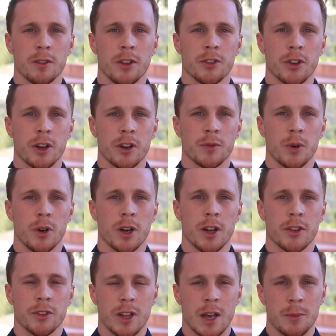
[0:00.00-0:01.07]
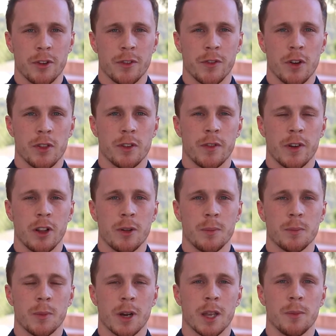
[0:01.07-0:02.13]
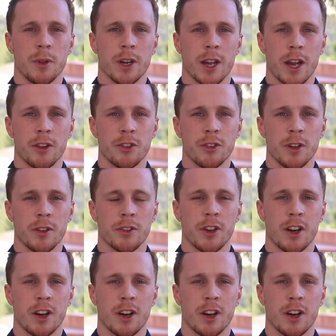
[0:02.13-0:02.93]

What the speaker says: This kind of work has allowed me to further develop my communication and